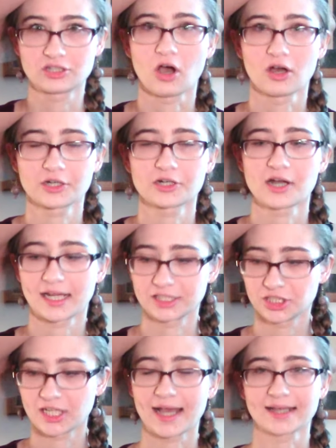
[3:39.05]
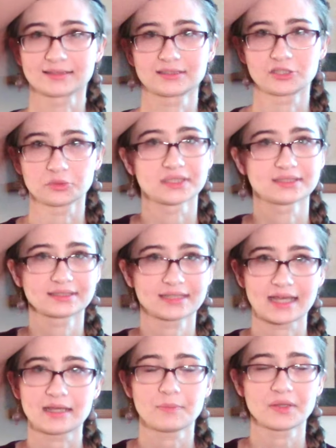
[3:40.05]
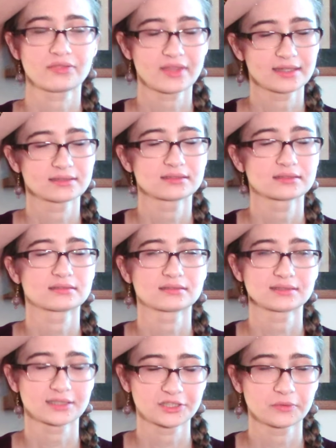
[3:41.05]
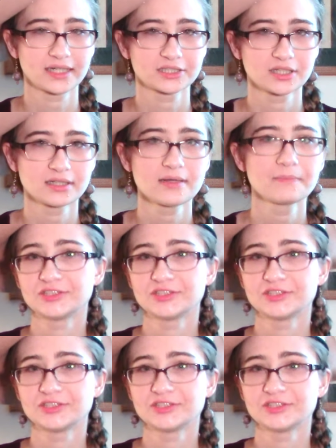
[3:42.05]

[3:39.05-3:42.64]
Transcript: daughter and she has to escape this situation.